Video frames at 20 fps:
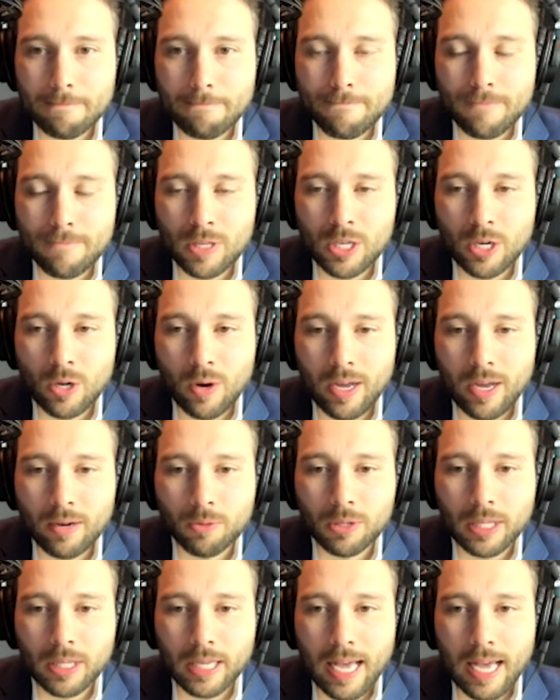you know, I
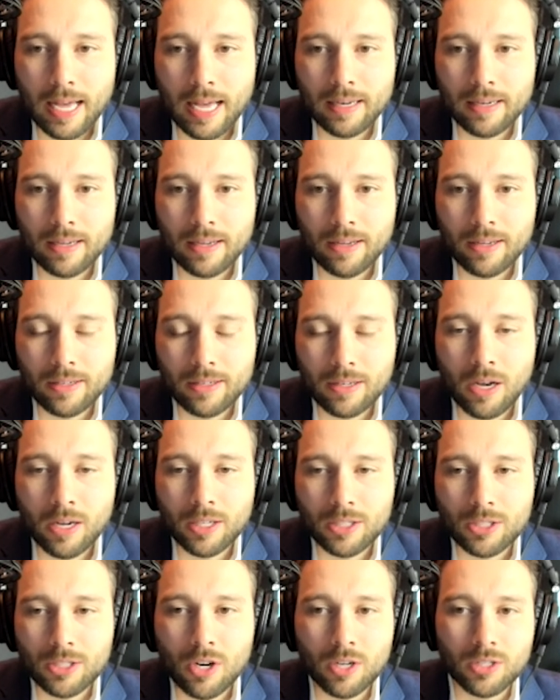really had an
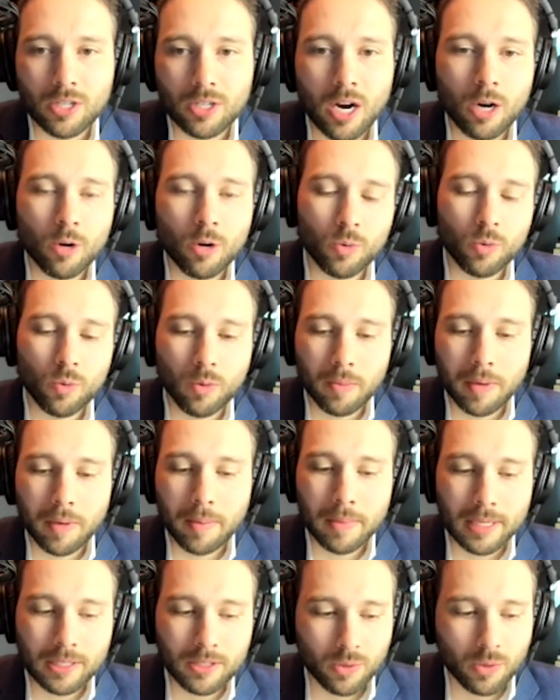honest heart-to-heart with one of my
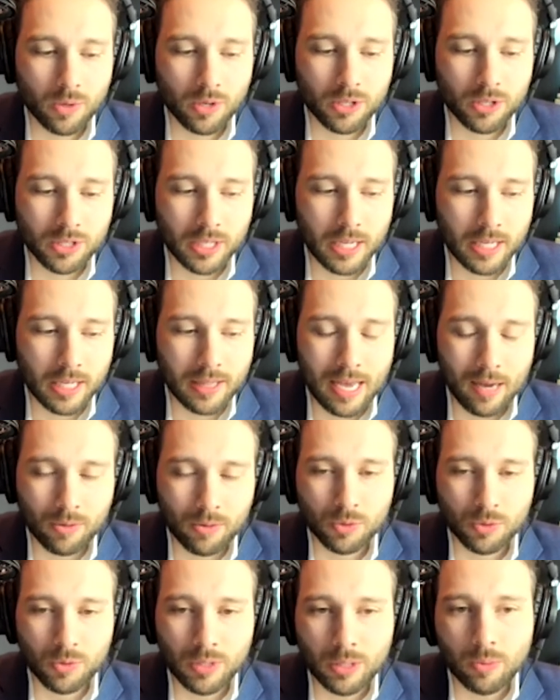mentors, and that
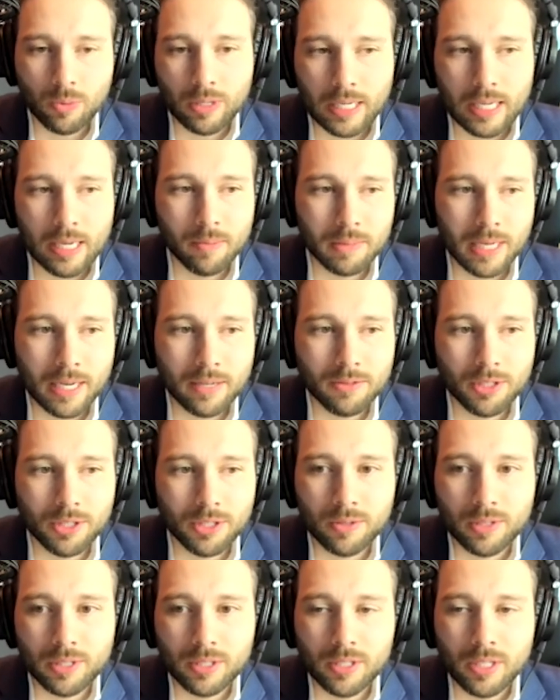was really what it came down to
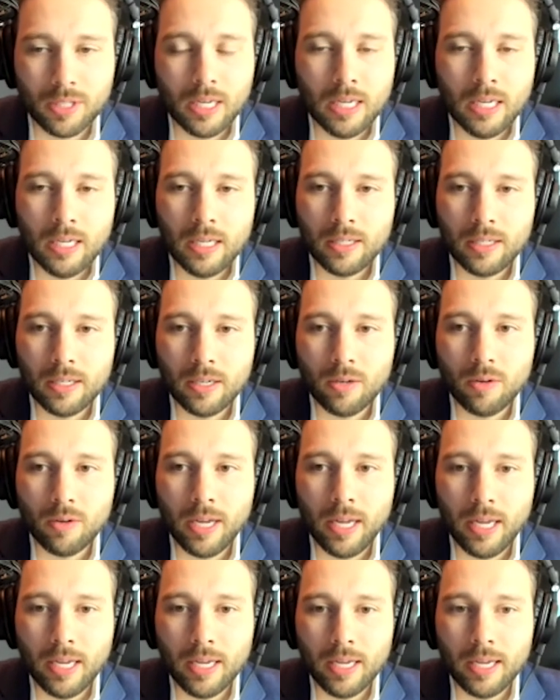is, you know,
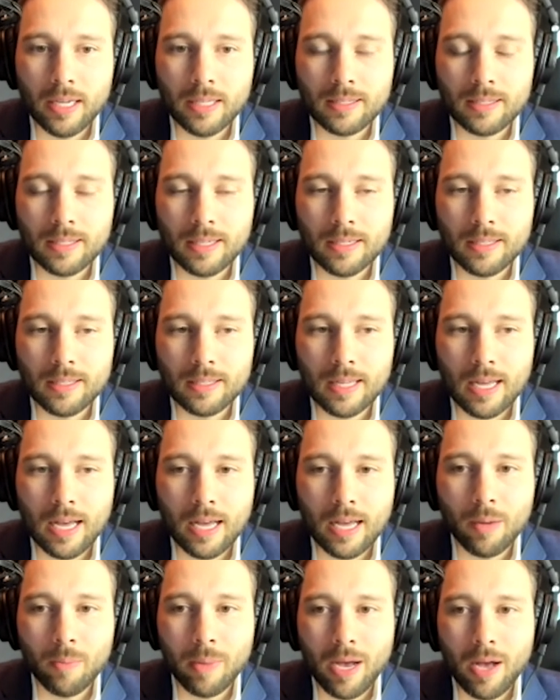hey, it's
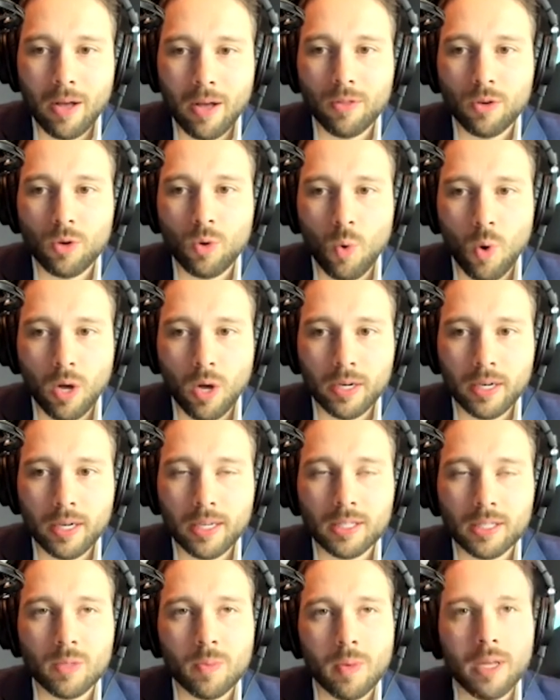not about the quantity,
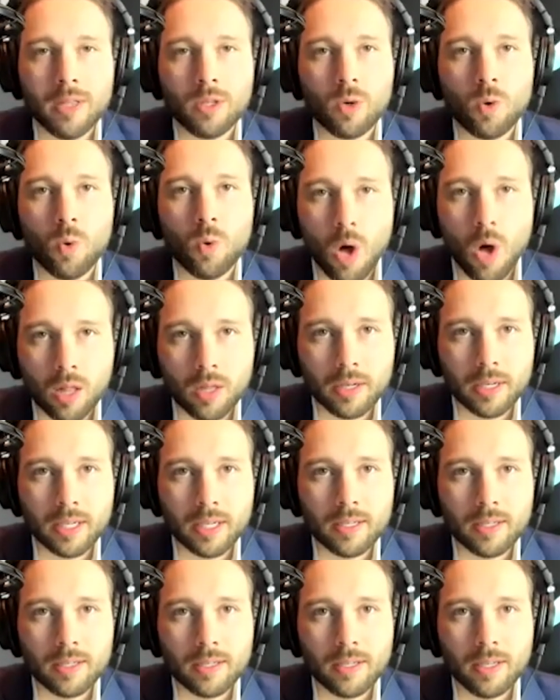it's about the
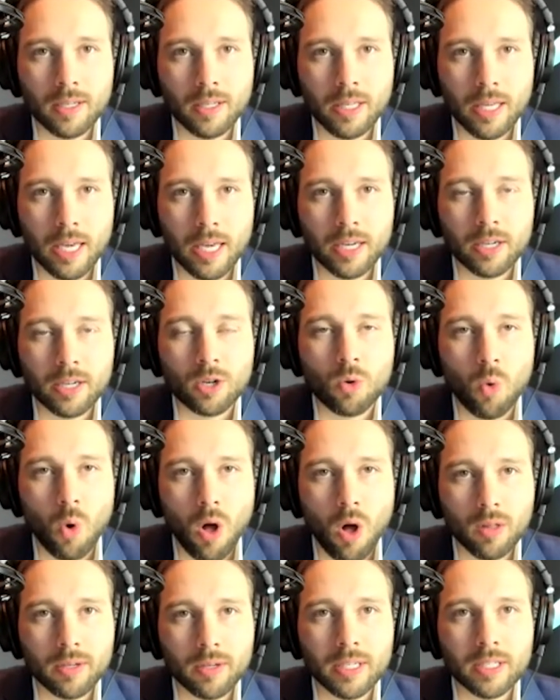quality, and get your
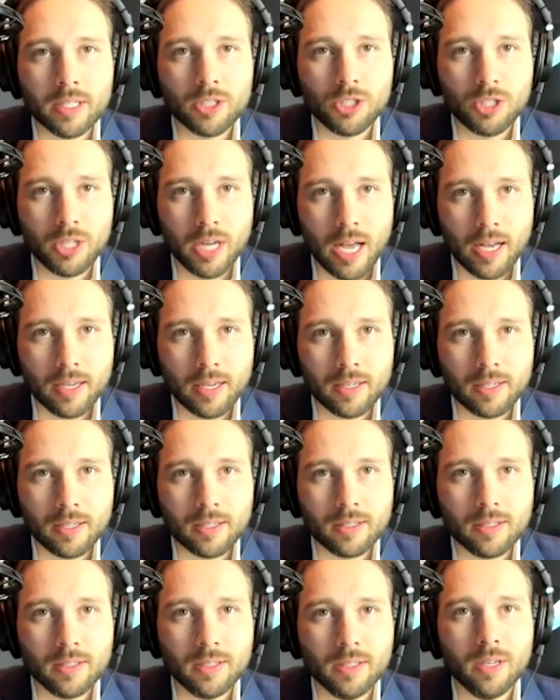quality in check,
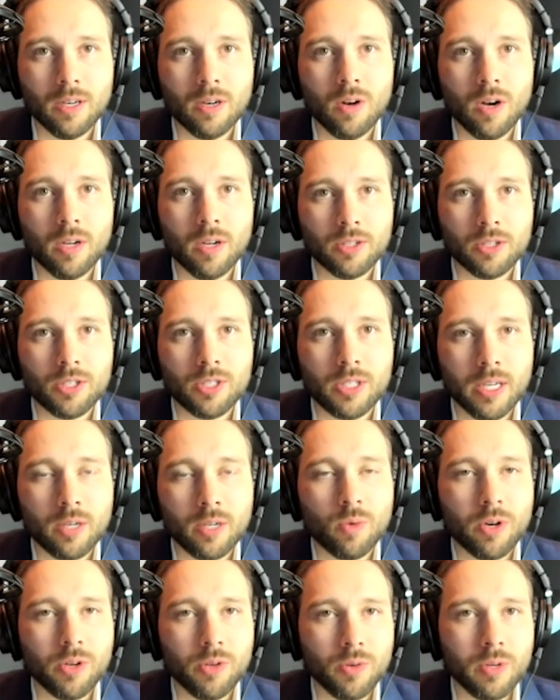you know,
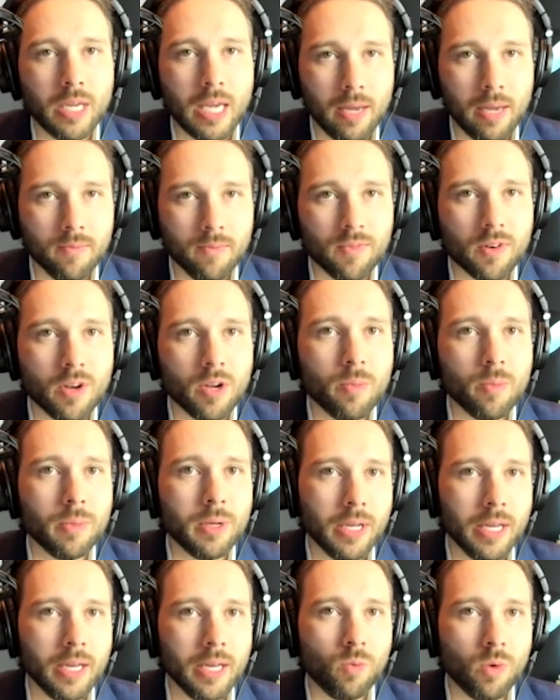understand where you came from
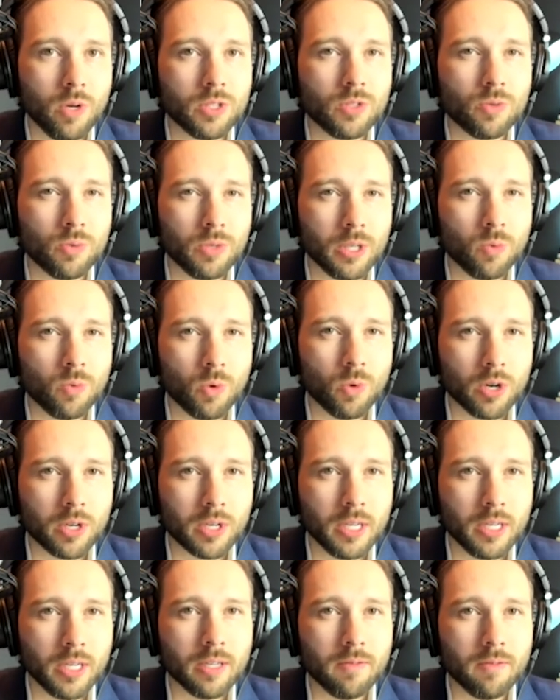and what's really
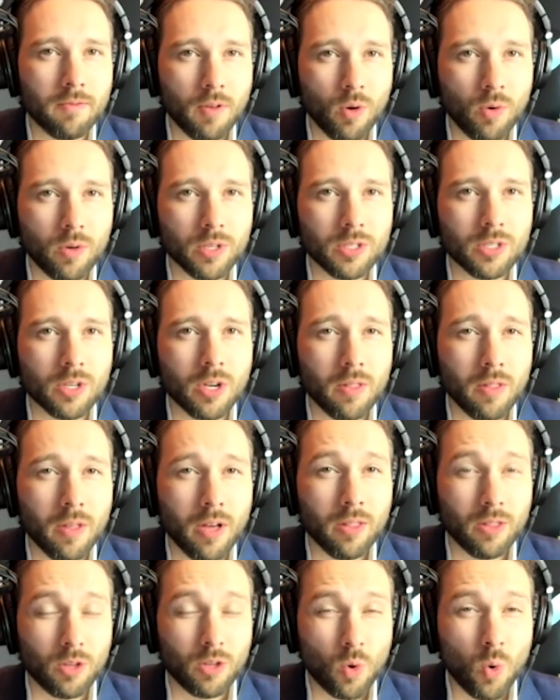working, and focus on
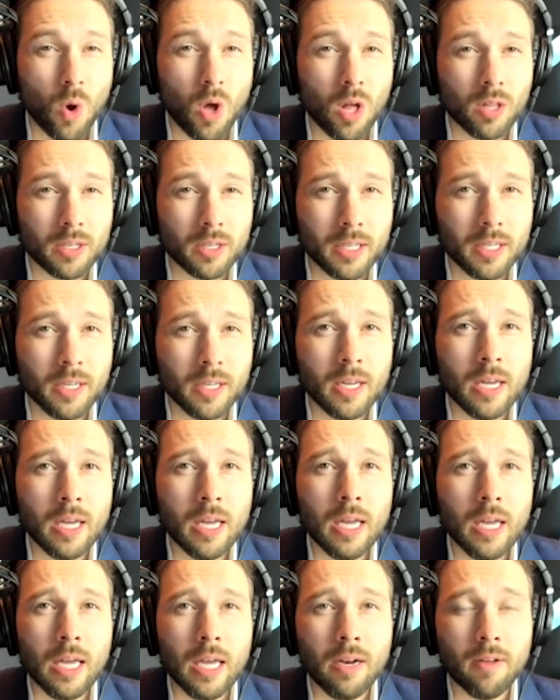the quality,
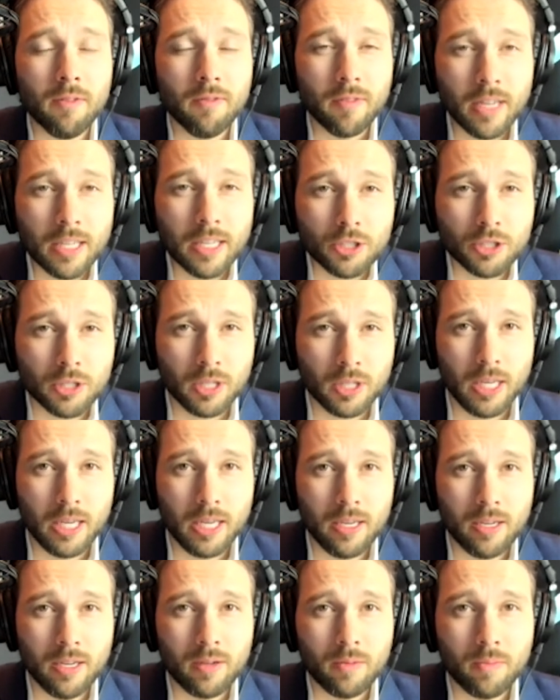and
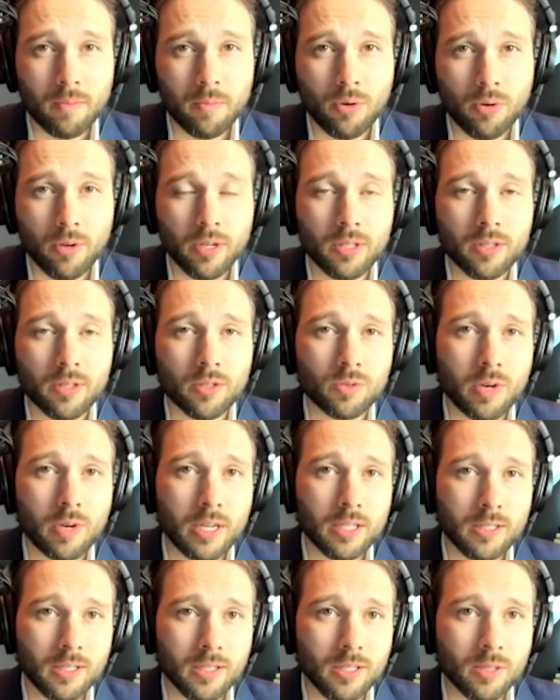eventually putting those
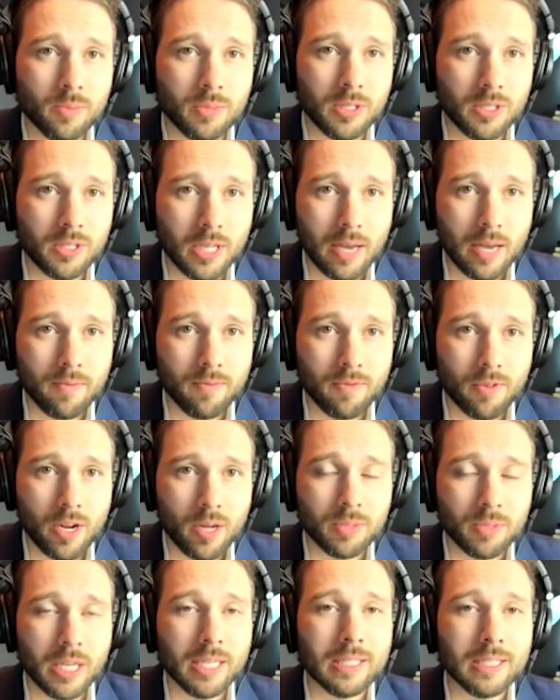right systems and
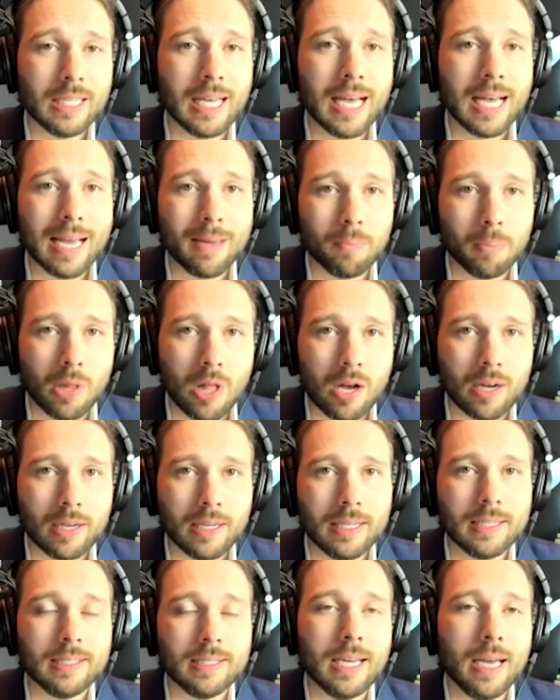timeframes and time
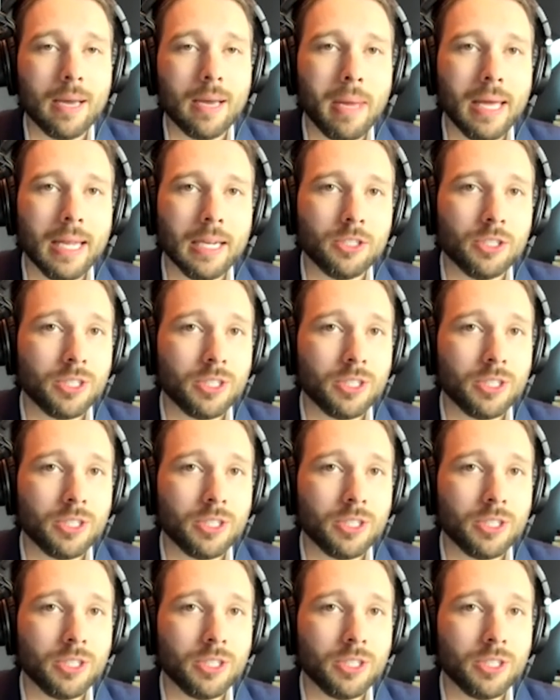blocking and time managing